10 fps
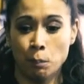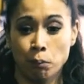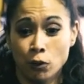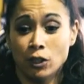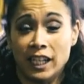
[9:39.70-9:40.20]

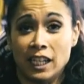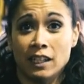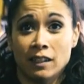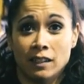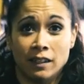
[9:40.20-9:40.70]

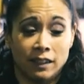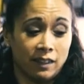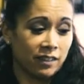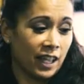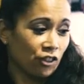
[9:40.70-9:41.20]
pulling
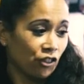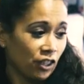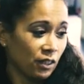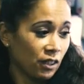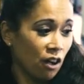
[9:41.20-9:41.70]
is
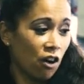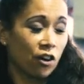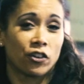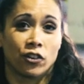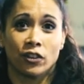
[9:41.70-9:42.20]
actually
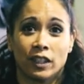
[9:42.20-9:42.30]
harder.